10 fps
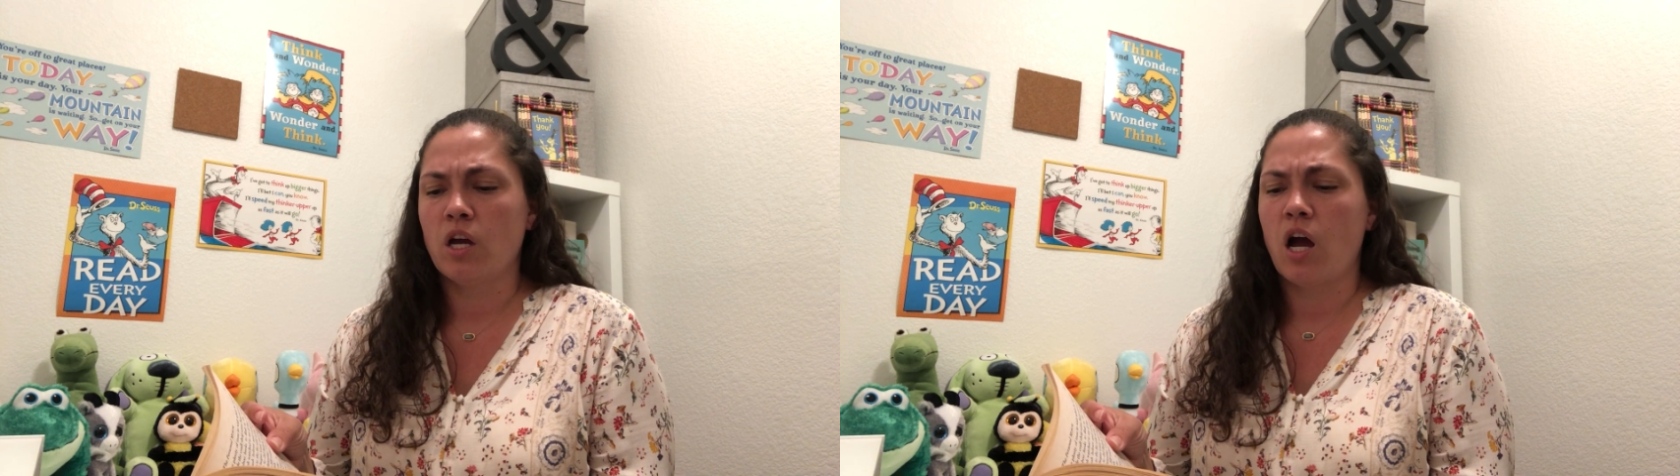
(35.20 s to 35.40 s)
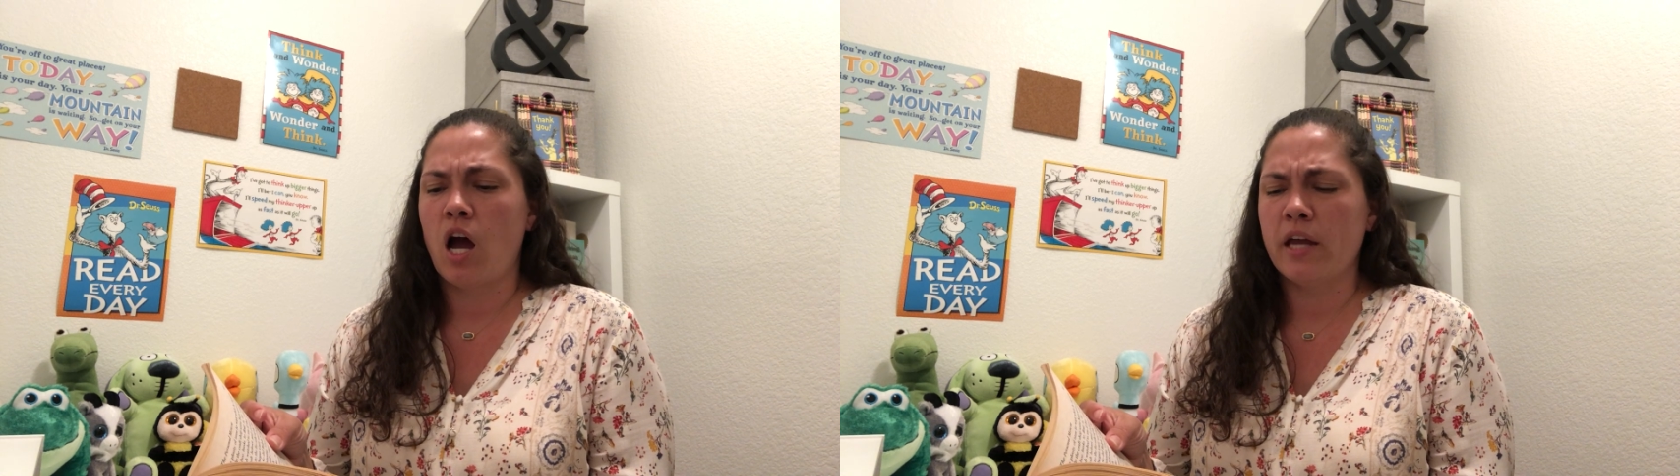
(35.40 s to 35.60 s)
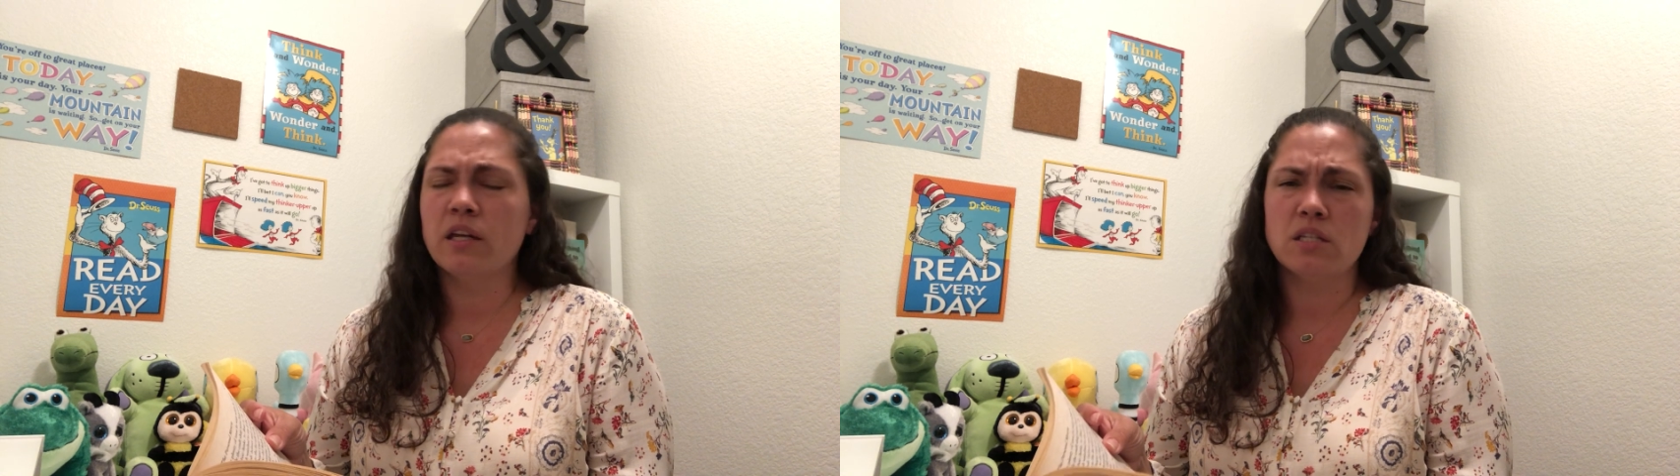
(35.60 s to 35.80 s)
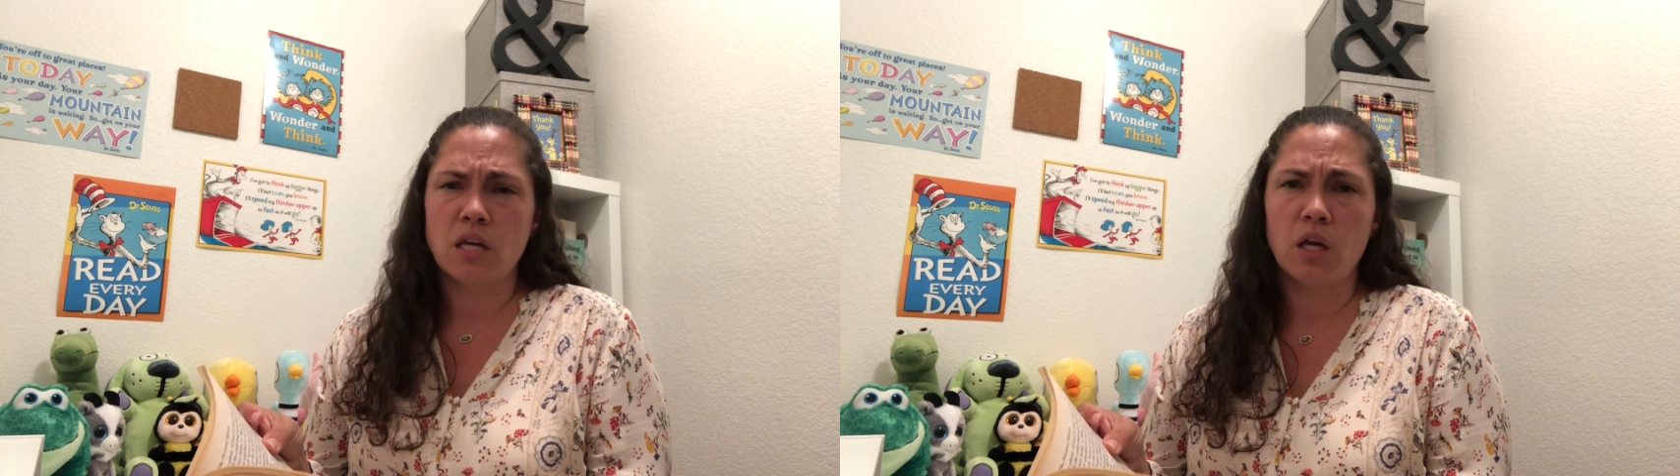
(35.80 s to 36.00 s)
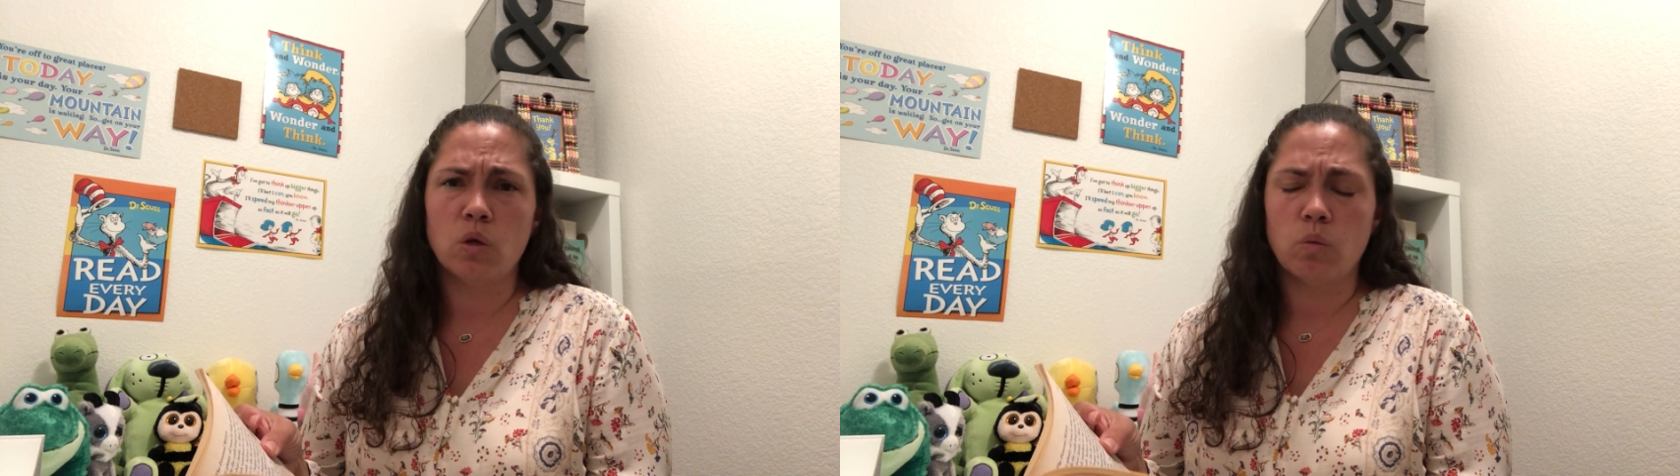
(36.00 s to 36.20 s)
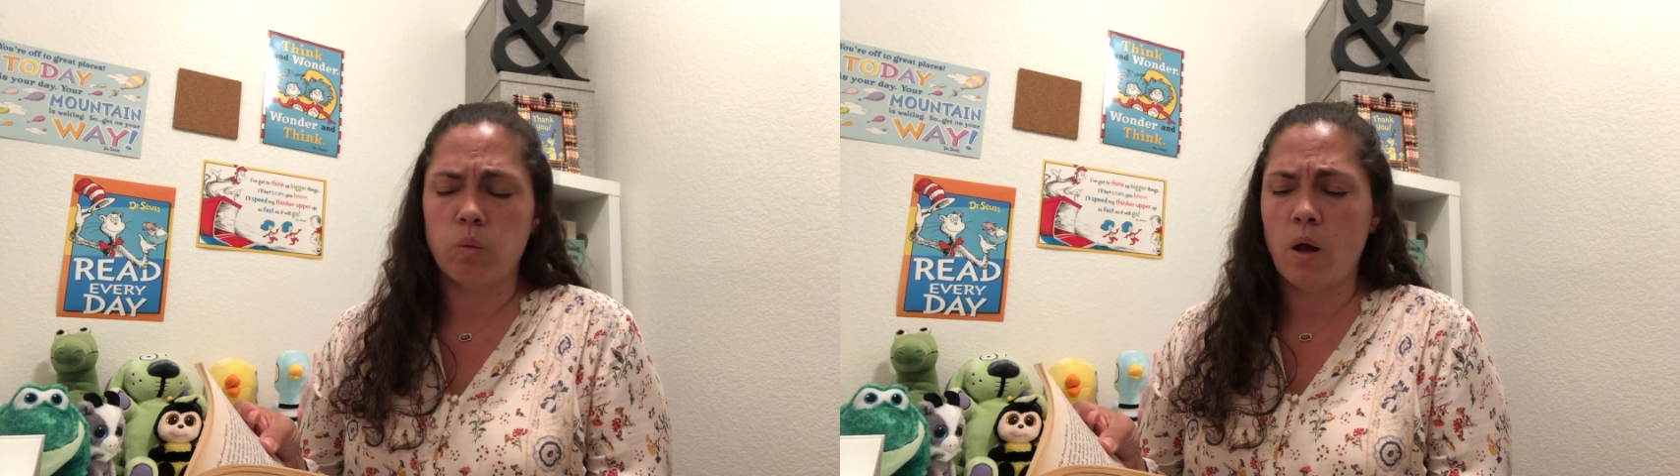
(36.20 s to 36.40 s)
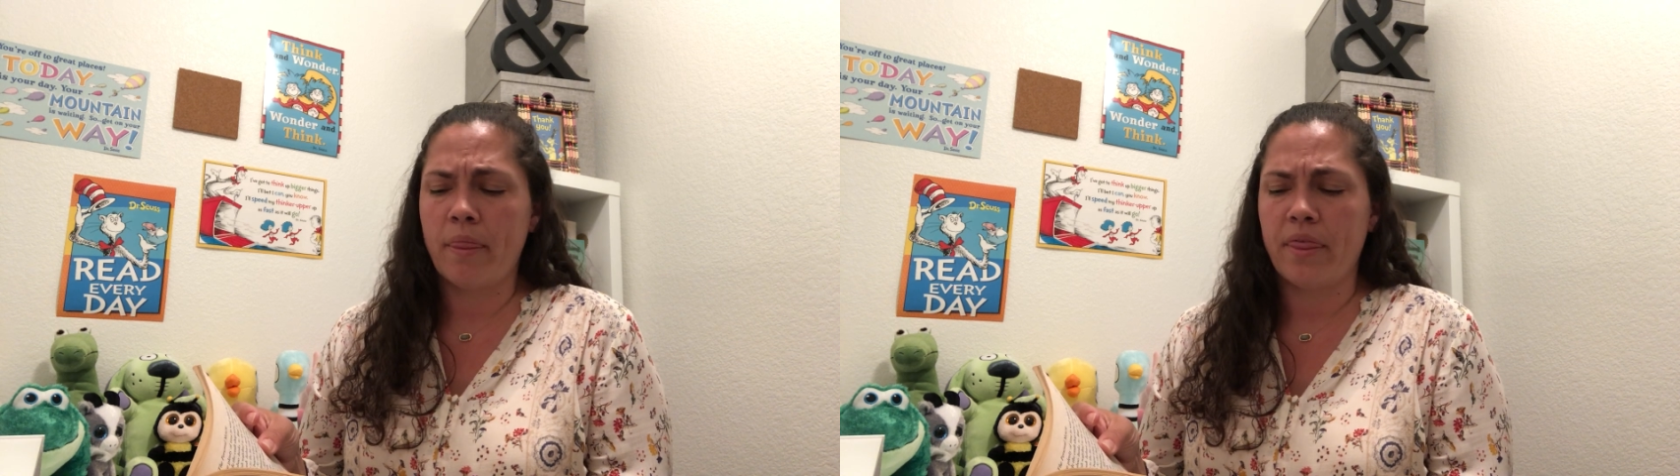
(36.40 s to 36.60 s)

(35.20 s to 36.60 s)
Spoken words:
"I can tell you one